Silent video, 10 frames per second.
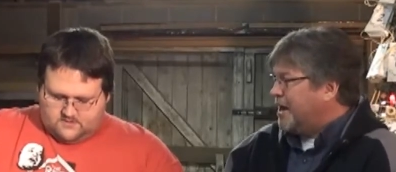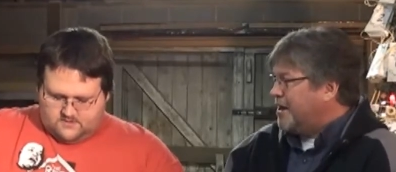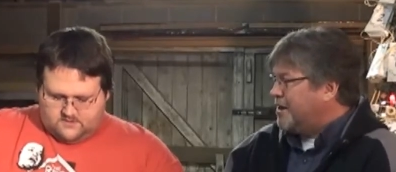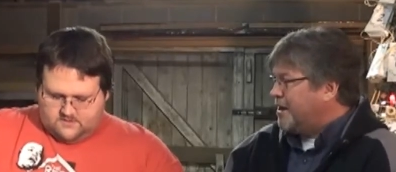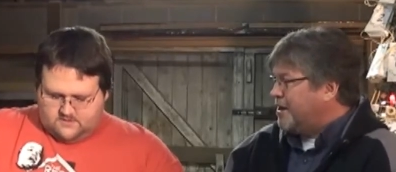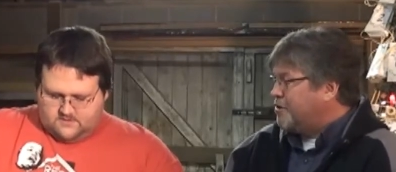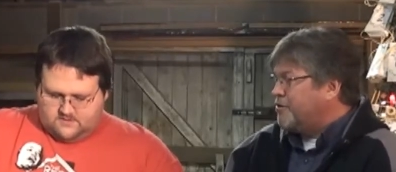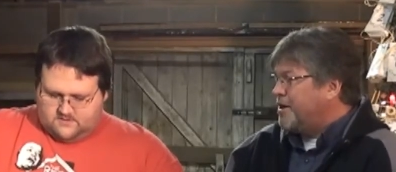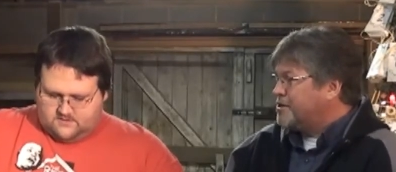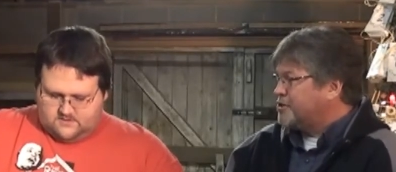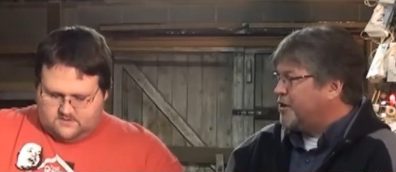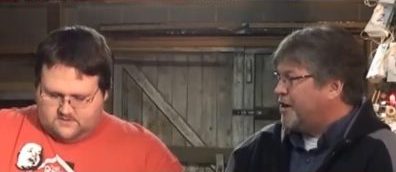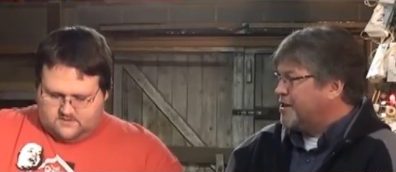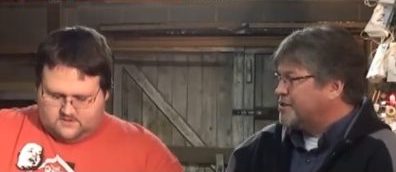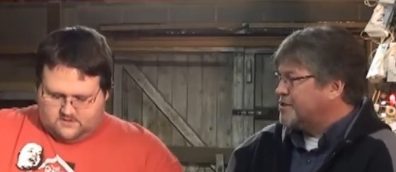Speaker 1: and a unique
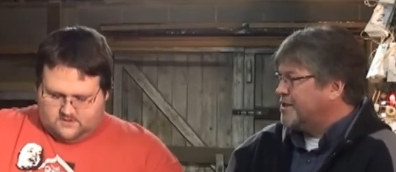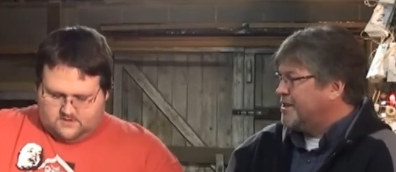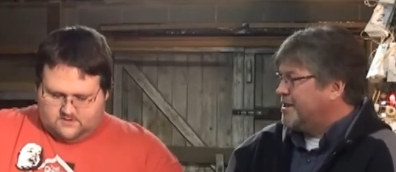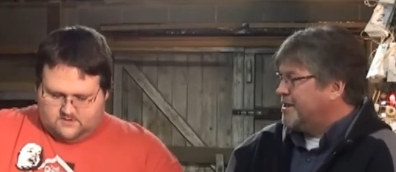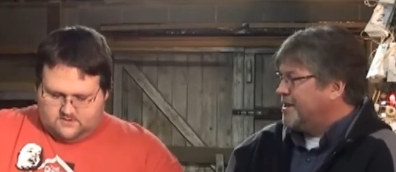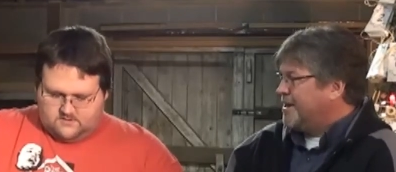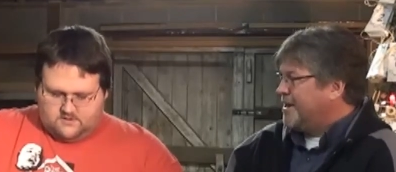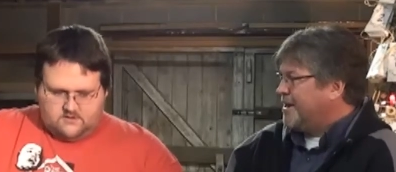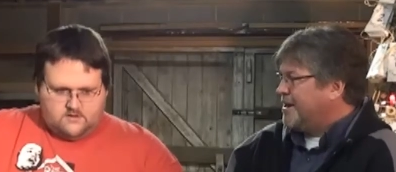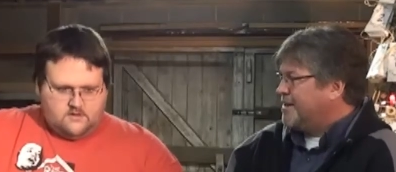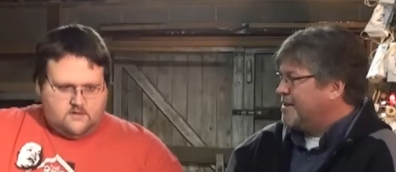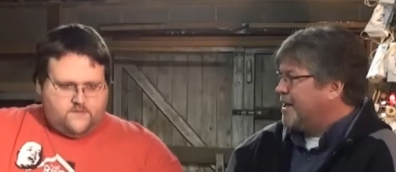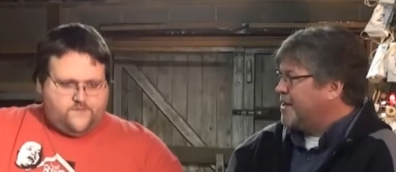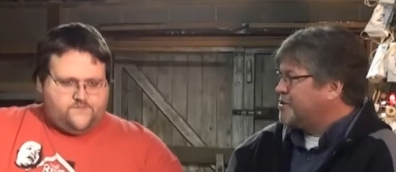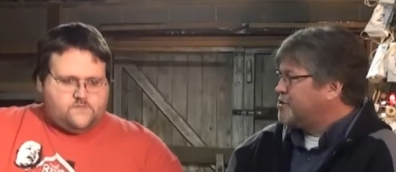sauce, uh,
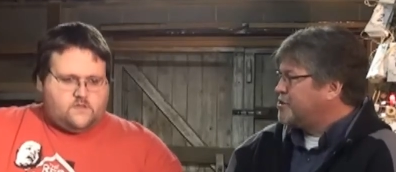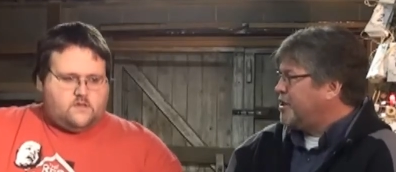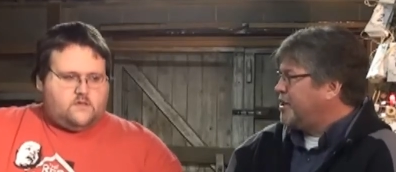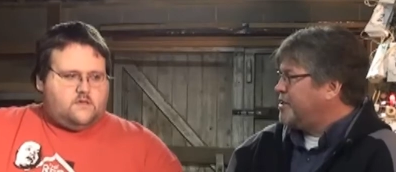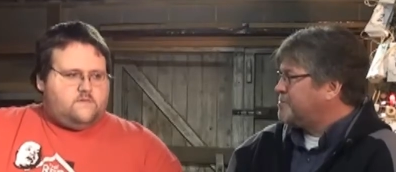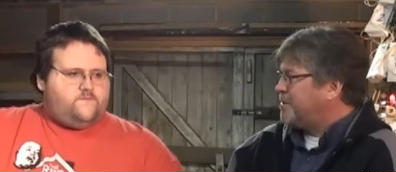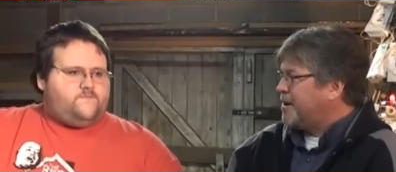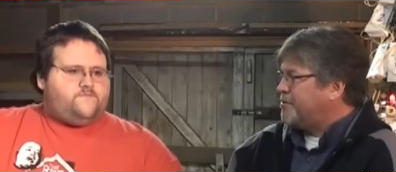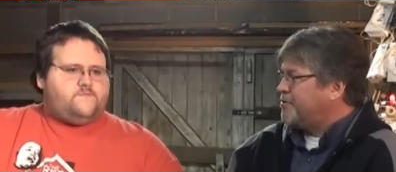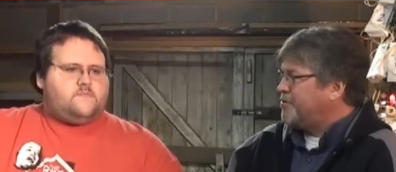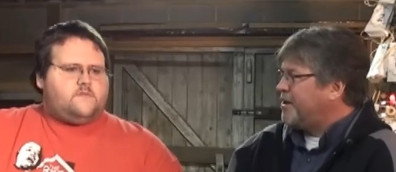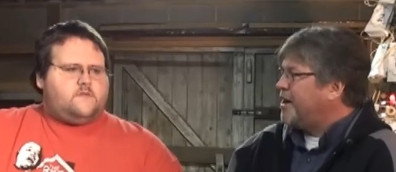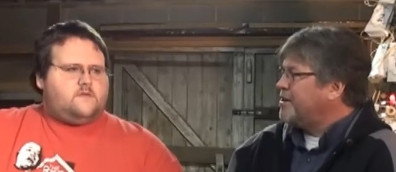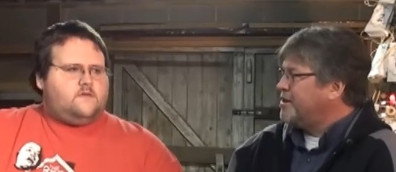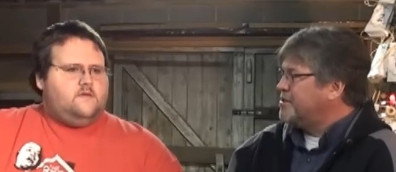lettuce, cheese, pickles, and
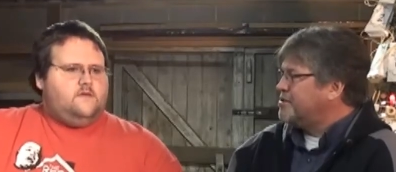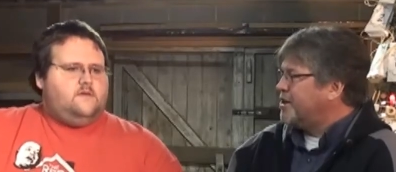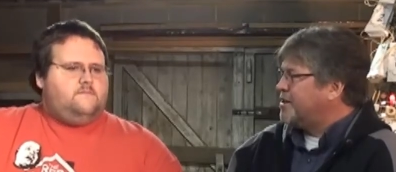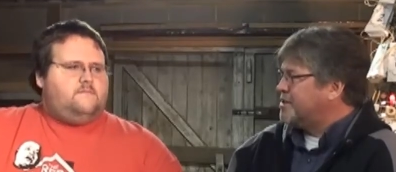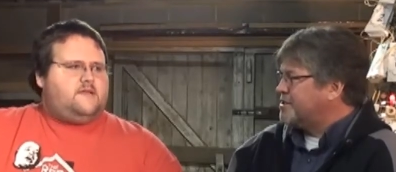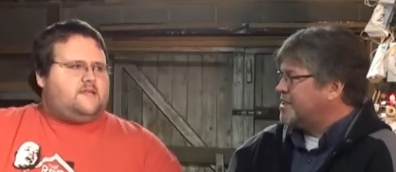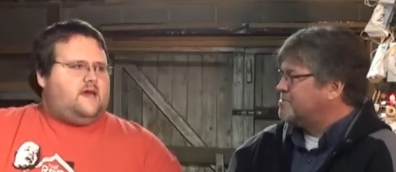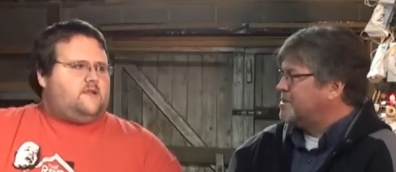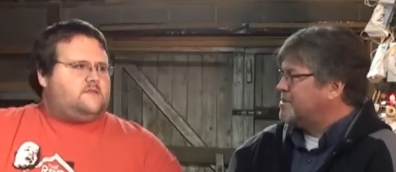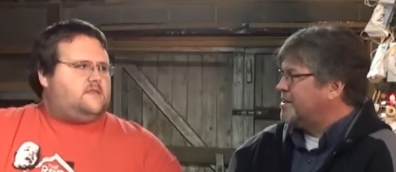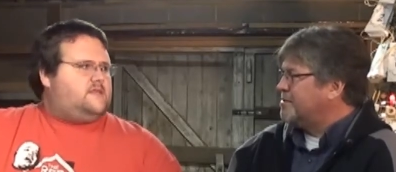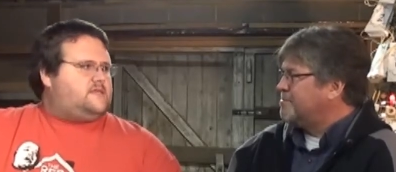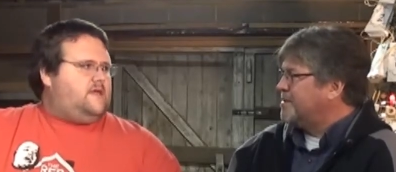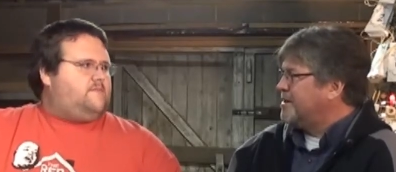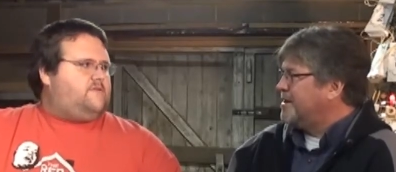onions on a McDonald's
Speaker 2: did the
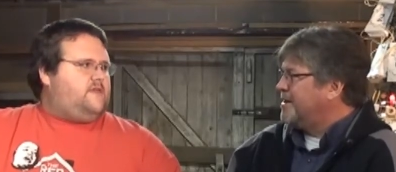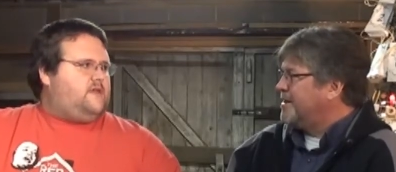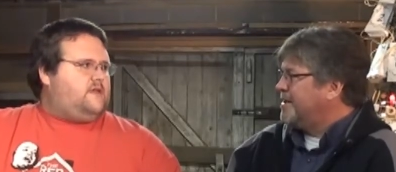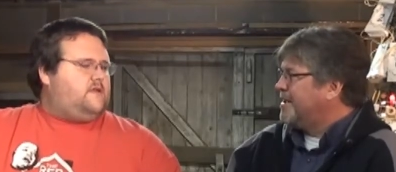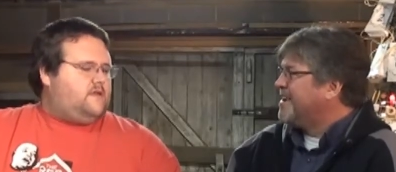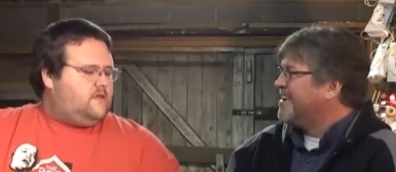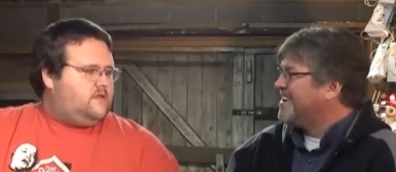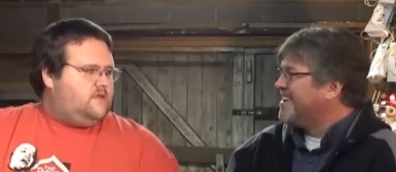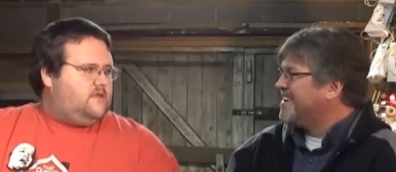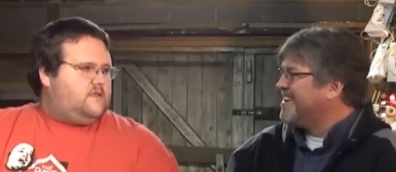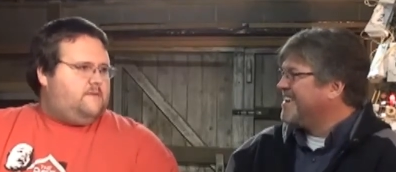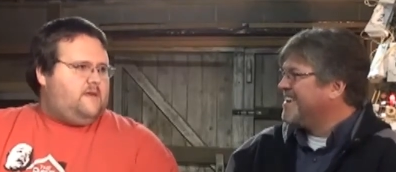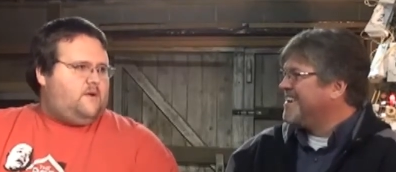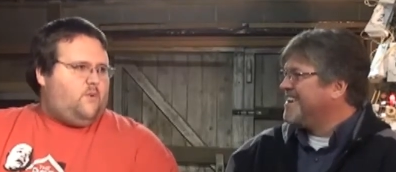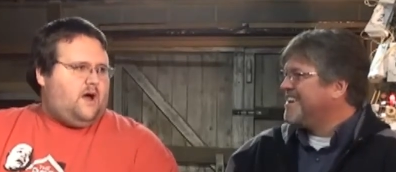same thing. They
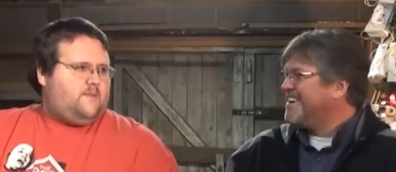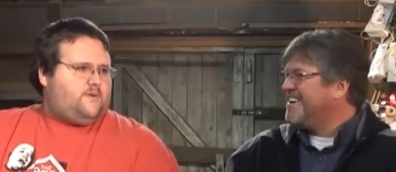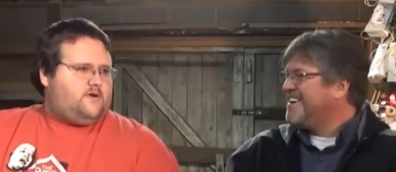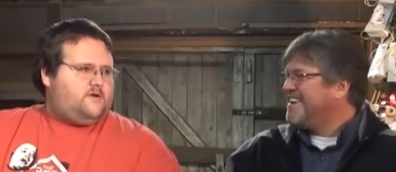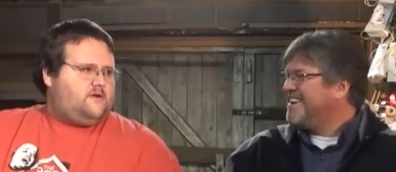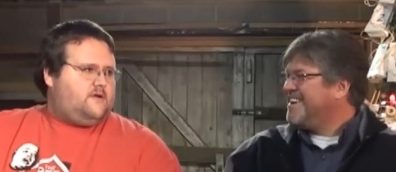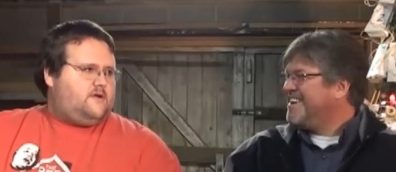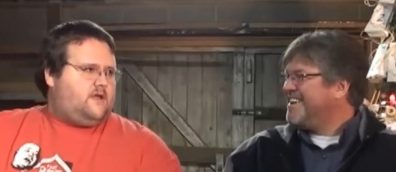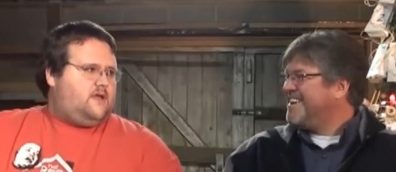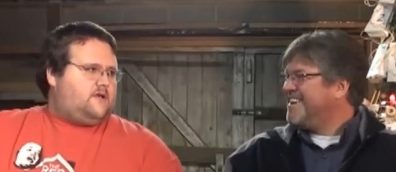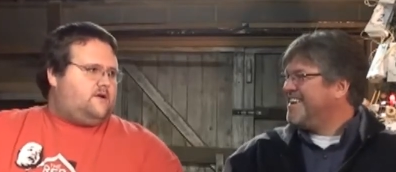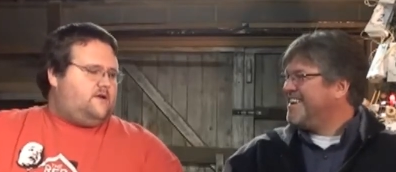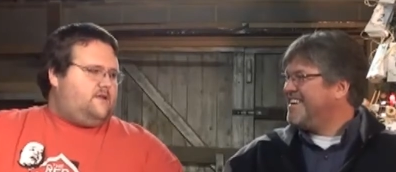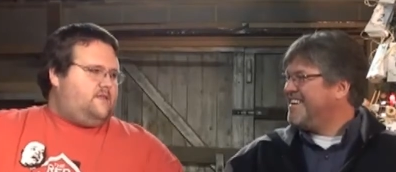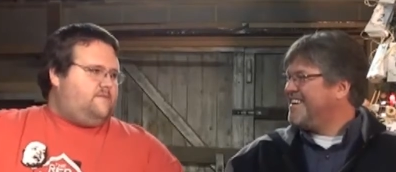made a Whopper and
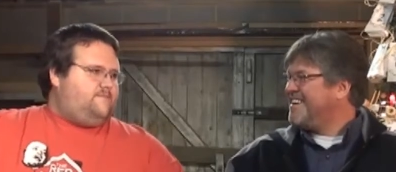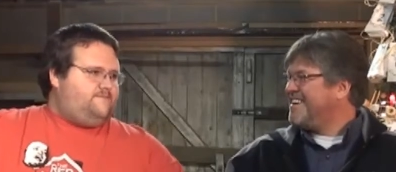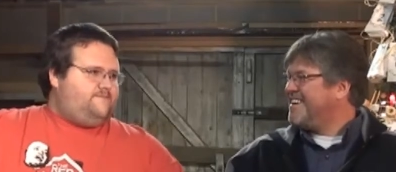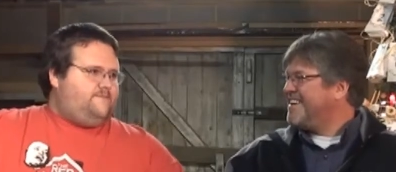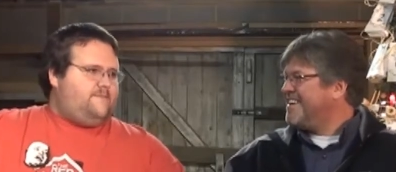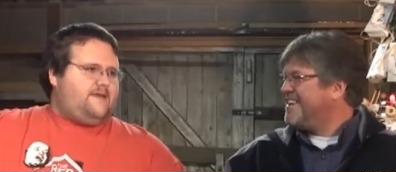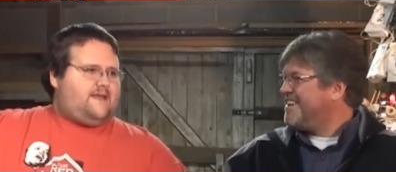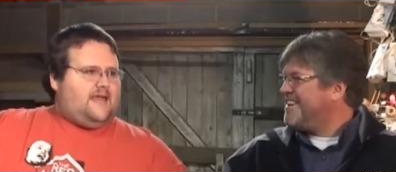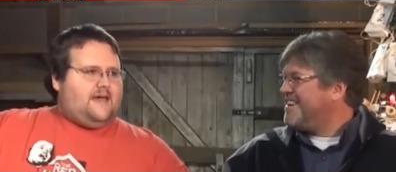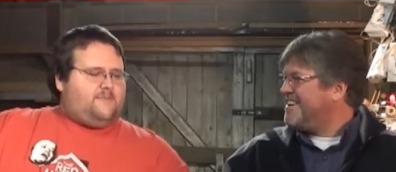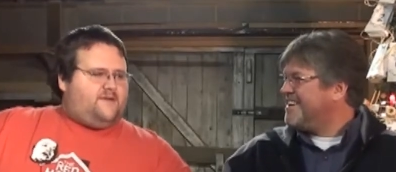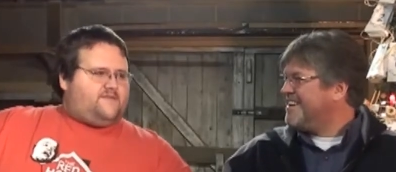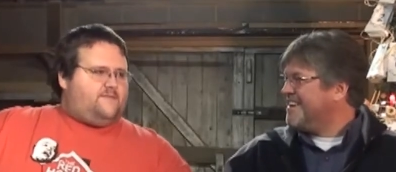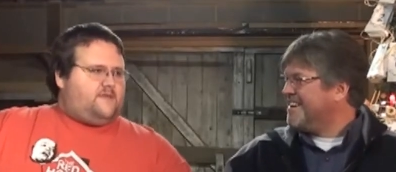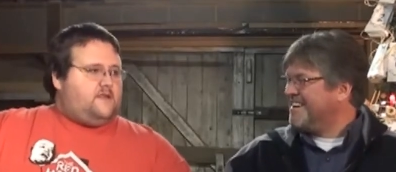called it a McHappy or
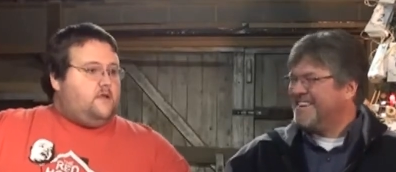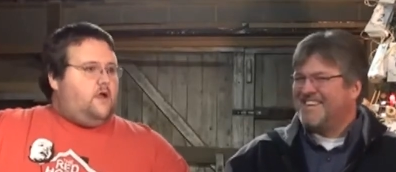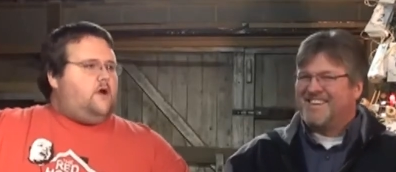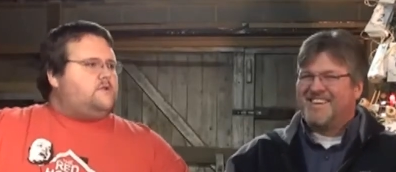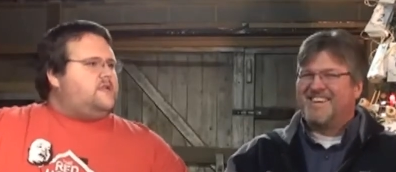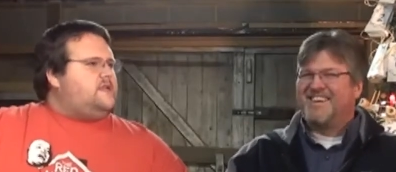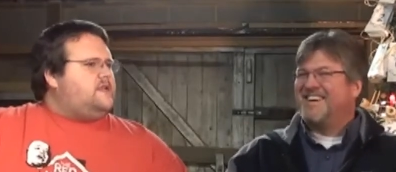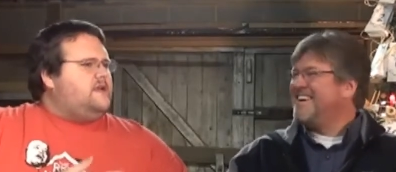something. Oh, did it?